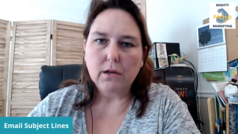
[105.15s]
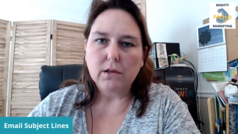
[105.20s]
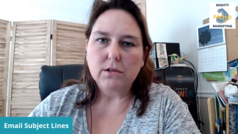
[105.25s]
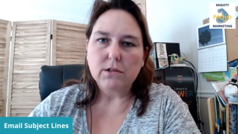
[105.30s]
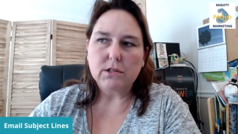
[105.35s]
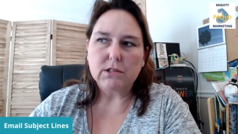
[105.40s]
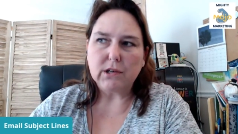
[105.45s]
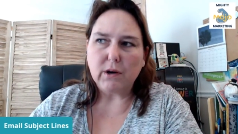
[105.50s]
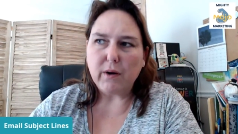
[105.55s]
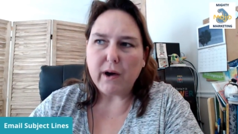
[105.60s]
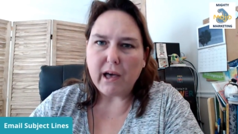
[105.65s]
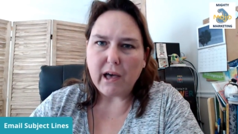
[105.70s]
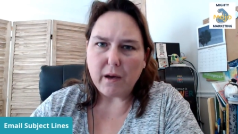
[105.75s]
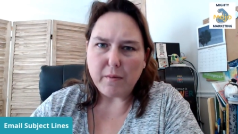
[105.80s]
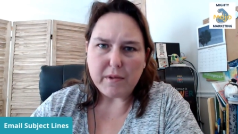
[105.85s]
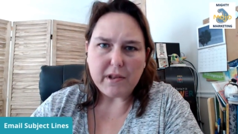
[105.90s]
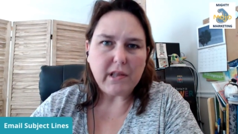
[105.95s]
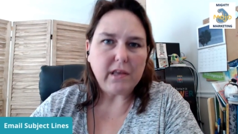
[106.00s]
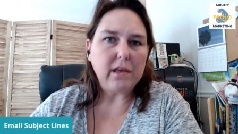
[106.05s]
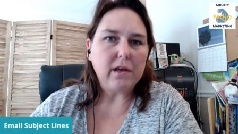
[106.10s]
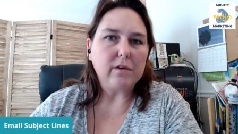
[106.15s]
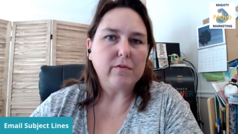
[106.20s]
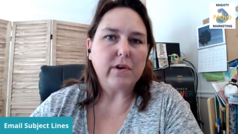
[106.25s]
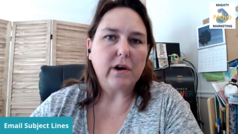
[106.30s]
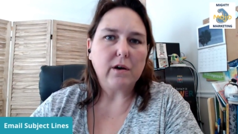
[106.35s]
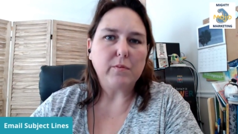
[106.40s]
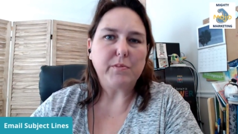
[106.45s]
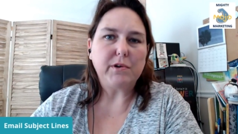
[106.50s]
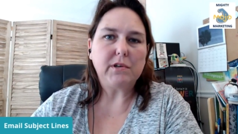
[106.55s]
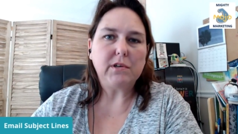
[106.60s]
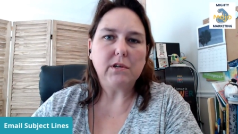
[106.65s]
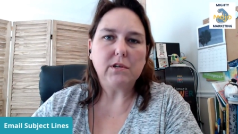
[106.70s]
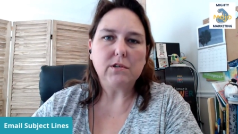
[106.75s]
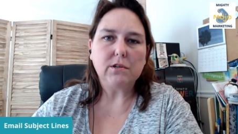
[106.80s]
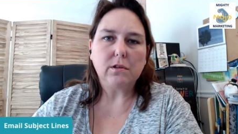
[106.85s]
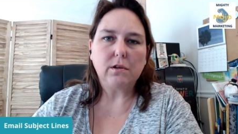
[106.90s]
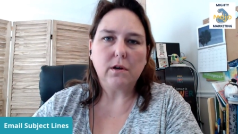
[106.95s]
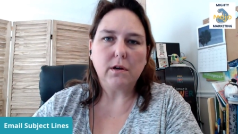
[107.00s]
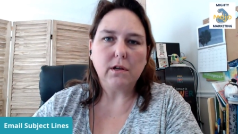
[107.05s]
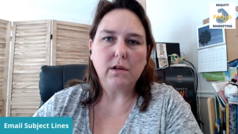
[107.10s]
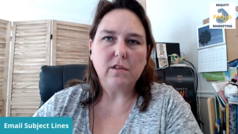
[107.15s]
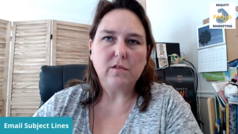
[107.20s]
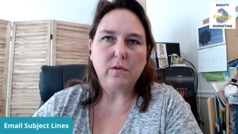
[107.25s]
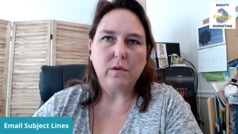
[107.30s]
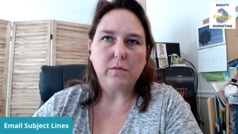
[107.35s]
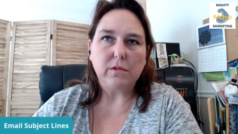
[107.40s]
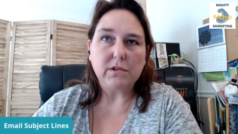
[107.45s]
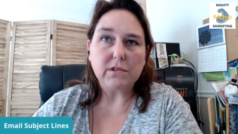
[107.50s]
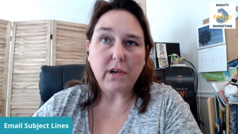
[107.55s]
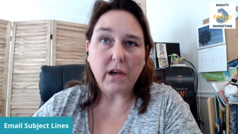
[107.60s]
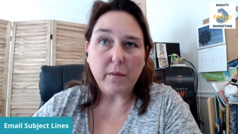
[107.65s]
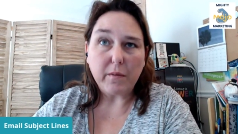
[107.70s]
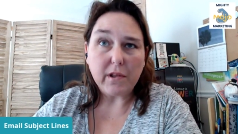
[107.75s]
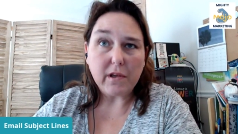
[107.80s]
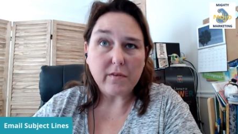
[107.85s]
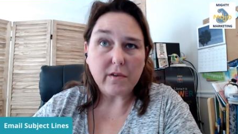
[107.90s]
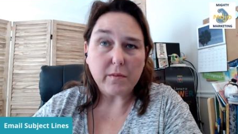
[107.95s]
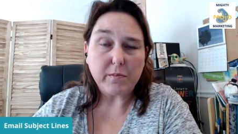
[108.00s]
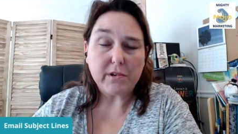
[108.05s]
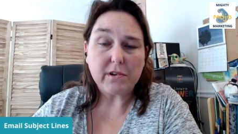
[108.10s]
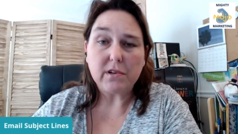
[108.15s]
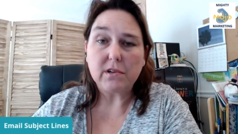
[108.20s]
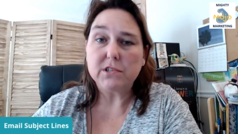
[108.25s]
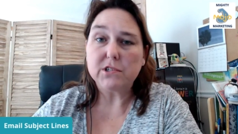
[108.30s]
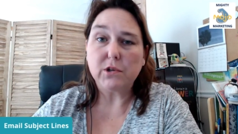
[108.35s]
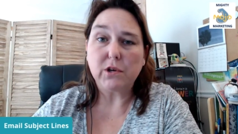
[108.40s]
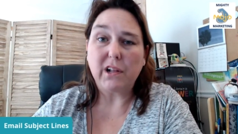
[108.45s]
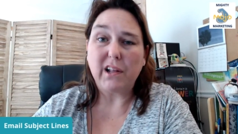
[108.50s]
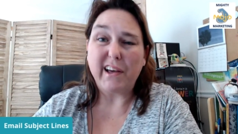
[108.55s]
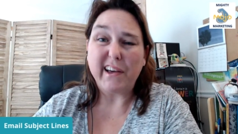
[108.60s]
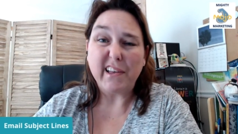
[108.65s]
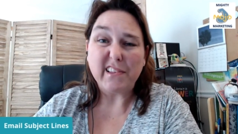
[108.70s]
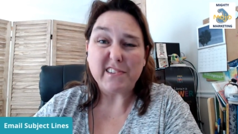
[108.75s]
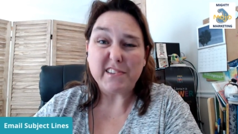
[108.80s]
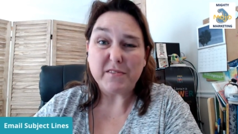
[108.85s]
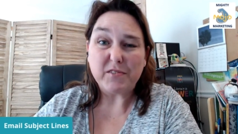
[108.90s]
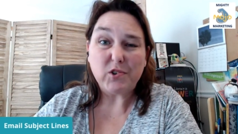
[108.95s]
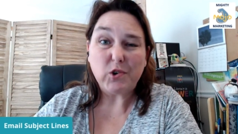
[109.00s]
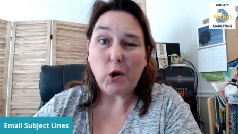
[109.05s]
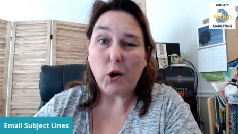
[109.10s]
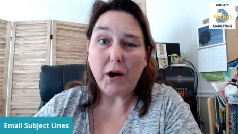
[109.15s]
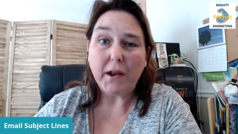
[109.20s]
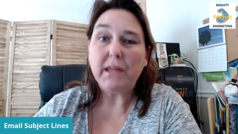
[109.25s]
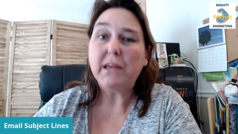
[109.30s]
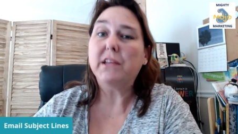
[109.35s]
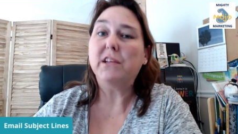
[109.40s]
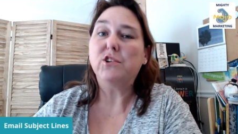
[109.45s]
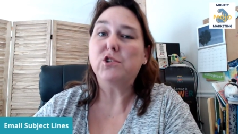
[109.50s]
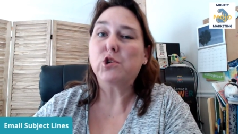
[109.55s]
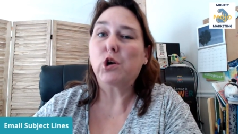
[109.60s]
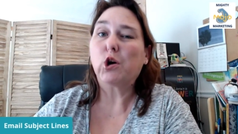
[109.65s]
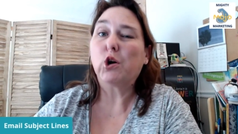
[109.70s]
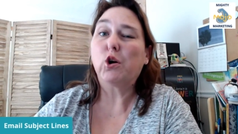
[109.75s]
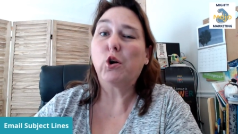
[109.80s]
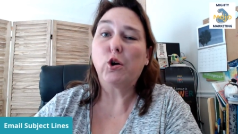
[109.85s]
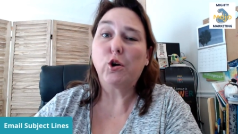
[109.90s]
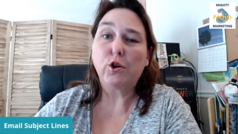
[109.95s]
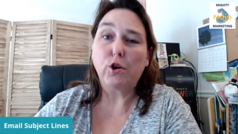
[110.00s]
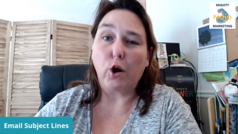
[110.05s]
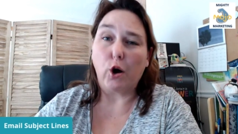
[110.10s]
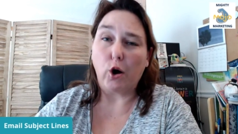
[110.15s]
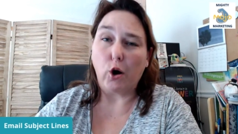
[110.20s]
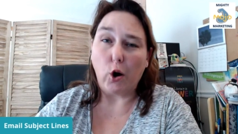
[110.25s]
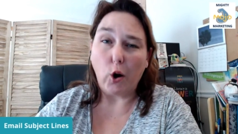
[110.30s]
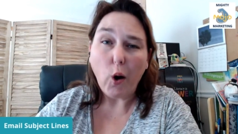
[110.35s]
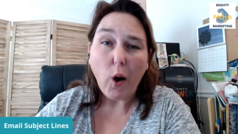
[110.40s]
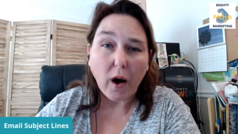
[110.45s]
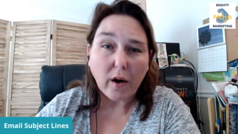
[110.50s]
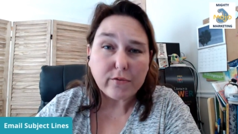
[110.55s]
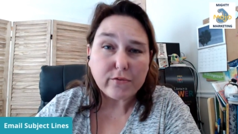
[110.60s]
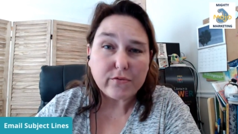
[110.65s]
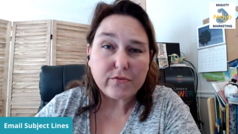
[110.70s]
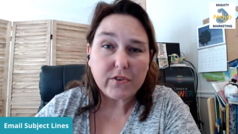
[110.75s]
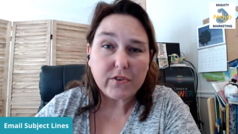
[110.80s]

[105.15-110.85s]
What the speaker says: So, how many of our potential audience members, how many of our potential clients have gone in and turned off